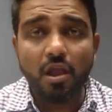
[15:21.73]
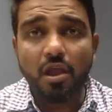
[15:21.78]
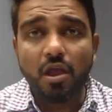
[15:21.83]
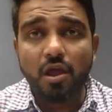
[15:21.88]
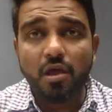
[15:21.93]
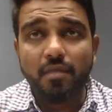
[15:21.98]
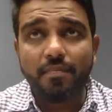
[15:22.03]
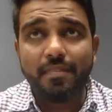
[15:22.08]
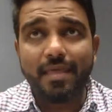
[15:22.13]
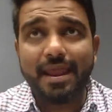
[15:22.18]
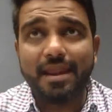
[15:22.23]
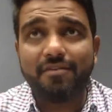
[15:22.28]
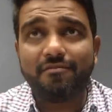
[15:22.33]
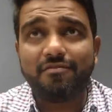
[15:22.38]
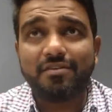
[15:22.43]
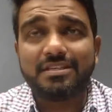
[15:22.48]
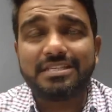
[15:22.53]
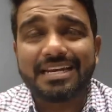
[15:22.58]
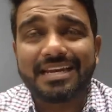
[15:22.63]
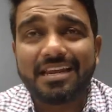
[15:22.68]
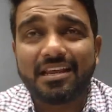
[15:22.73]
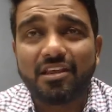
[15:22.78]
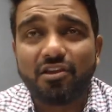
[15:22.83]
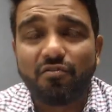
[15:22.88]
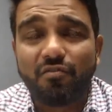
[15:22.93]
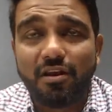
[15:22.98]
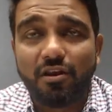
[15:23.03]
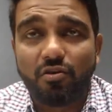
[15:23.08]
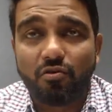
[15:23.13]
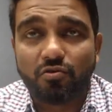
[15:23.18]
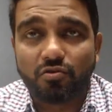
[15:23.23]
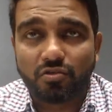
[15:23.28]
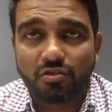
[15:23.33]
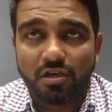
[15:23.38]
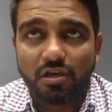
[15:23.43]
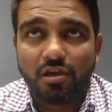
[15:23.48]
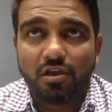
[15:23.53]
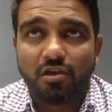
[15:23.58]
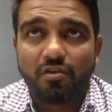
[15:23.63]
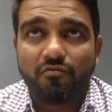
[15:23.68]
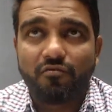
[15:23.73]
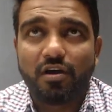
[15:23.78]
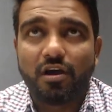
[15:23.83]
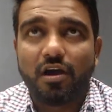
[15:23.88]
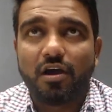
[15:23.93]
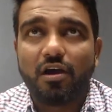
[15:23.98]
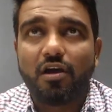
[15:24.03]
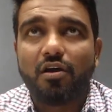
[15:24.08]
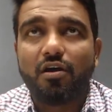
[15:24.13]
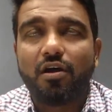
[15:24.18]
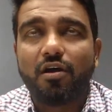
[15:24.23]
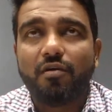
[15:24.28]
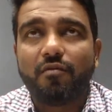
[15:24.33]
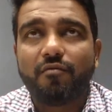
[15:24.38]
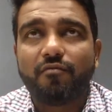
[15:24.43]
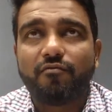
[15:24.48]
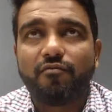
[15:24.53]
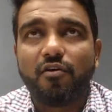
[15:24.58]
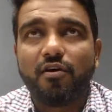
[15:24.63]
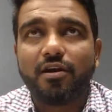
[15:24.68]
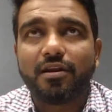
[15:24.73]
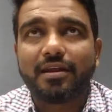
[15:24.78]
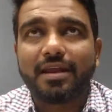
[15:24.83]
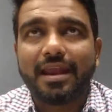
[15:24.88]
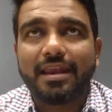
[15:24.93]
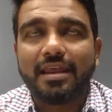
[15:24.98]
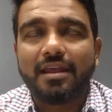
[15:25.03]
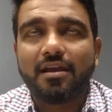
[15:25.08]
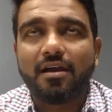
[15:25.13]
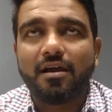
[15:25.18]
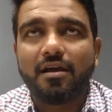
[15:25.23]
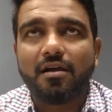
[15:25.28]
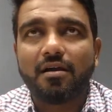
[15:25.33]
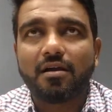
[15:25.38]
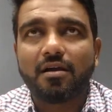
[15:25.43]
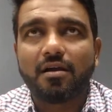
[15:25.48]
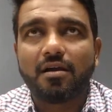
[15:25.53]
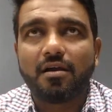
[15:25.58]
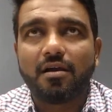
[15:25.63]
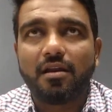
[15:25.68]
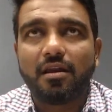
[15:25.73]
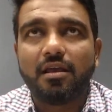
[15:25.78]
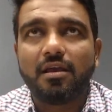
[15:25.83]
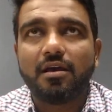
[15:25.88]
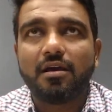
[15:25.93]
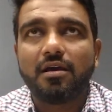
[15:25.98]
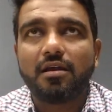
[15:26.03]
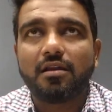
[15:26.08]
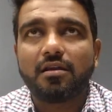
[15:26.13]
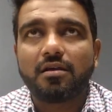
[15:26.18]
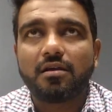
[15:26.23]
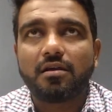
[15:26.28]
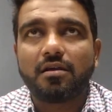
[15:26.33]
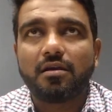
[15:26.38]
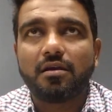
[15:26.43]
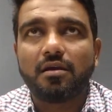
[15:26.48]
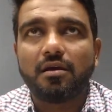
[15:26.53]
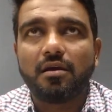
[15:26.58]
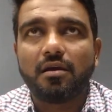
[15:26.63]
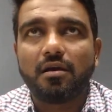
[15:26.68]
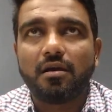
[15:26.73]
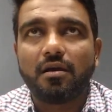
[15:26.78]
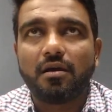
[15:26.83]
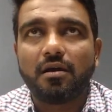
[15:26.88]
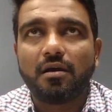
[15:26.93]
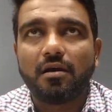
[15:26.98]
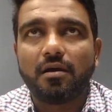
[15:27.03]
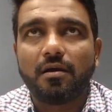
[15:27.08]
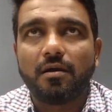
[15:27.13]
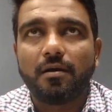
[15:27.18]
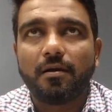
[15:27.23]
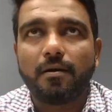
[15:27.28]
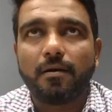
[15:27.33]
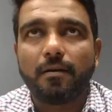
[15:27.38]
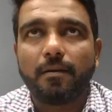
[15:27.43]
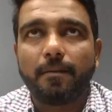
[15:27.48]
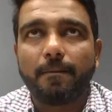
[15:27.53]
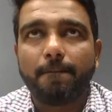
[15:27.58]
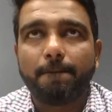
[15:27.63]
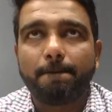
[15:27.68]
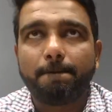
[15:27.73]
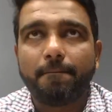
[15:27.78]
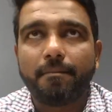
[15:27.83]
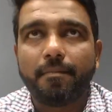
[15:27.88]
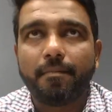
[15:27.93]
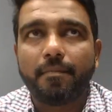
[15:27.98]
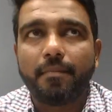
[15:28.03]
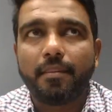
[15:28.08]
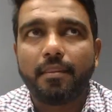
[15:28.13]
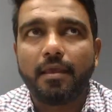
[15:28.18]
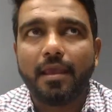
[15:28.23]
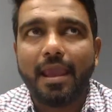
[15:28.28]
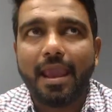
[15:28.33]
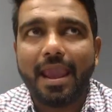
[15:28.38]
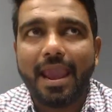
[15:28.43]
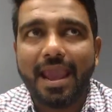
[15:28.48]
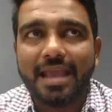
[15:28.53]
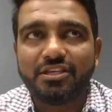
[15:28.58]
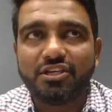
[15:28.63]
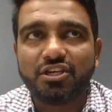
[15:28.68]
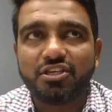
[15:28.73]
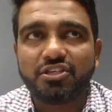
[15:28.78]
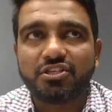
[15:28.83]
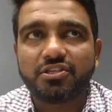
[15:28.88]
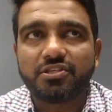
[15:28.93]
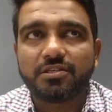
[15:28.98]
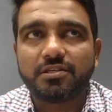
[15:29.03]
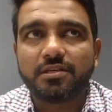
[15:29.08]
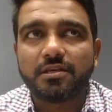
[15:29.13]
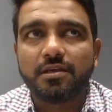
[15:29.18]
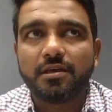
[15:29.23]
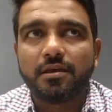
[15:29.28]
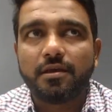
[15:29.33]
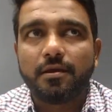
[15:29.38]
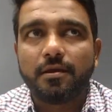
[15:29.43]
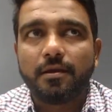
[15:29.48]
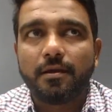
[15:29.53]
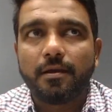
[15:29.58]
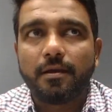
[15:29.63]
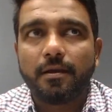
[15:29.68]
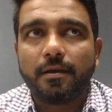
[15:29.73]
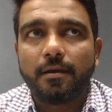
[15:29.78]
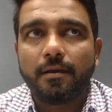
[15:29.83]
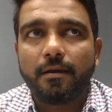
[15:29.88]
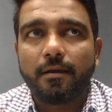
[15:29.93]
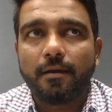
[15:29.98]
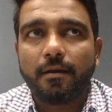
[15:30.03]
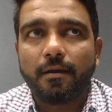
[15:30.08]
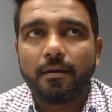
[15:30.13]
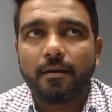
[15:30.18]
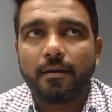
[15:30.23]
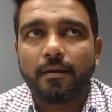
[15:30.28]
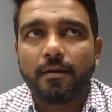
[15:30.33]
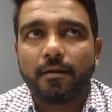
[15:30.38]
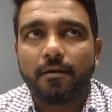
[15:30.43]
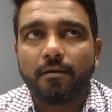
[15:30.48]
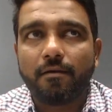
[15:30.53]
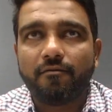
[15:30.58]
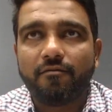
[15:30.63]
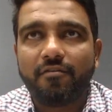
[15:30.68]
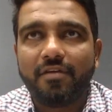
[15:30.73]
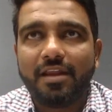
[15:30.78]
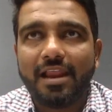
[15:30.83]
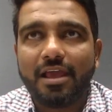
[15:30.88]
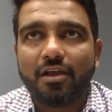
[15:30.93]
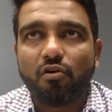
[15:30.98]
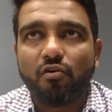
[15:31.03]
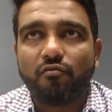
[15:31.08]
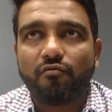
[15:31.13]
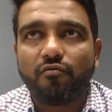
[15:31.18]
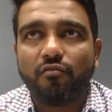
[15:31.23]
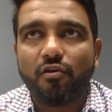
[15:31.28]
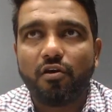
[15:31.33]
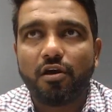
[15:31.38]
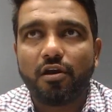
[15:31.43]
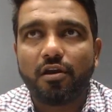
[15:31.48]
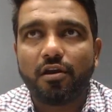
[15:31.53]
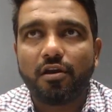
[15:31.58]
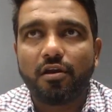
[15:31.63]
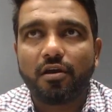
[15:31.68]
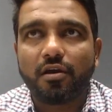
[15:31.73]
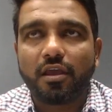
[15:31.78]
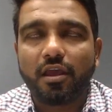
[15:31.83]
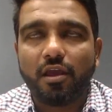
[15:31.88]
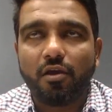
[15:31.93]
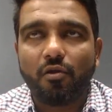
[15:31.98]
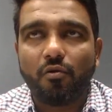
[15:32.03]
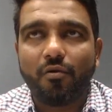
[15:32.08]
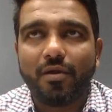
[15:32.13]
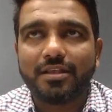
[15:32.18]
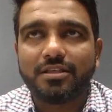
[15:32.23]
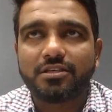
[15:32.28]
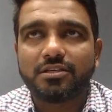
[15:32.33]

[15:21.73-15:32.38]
Then which technique you will use for getting a clear um, edges? Will I go for KOH?